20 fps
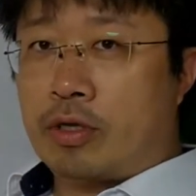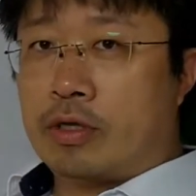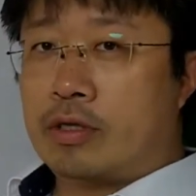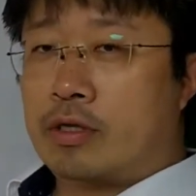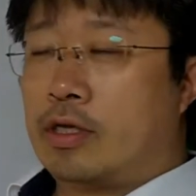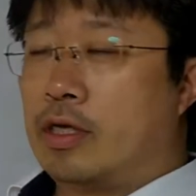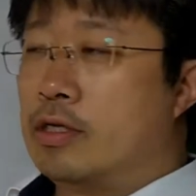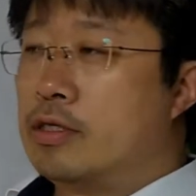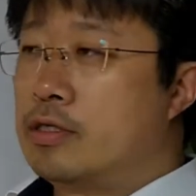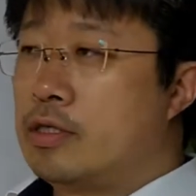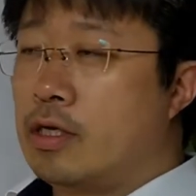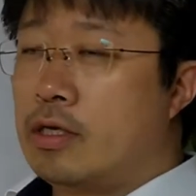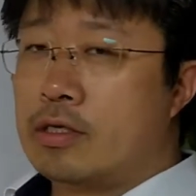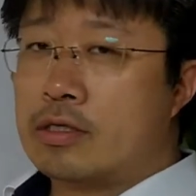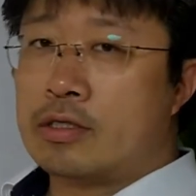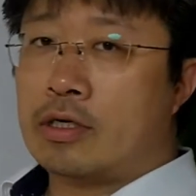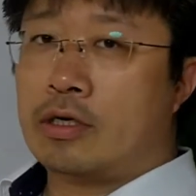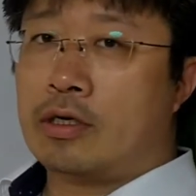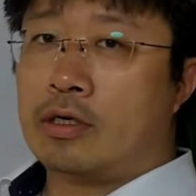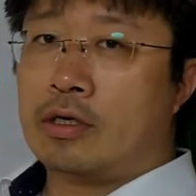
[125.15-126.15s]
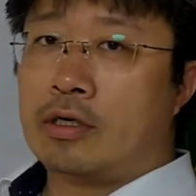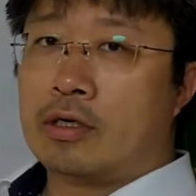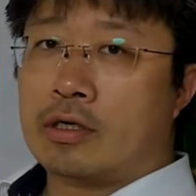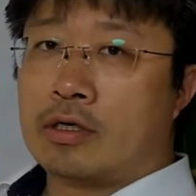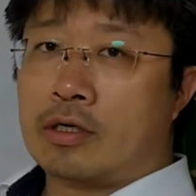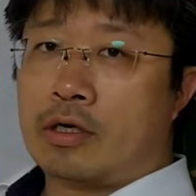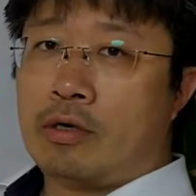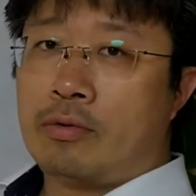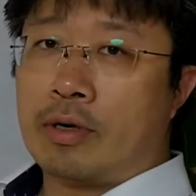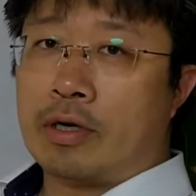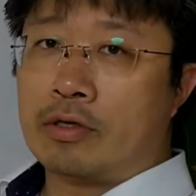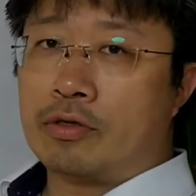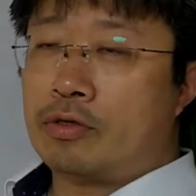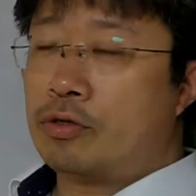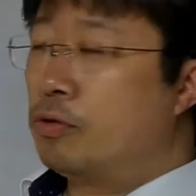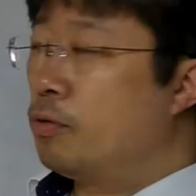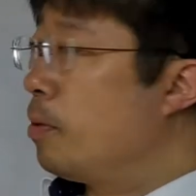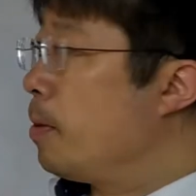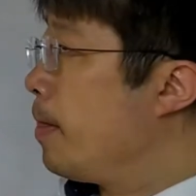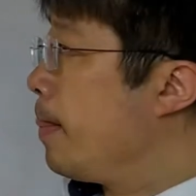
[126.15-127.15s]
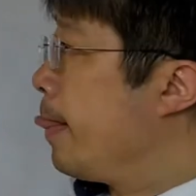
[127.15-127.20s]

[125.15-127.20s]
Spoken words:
the cells are growing to.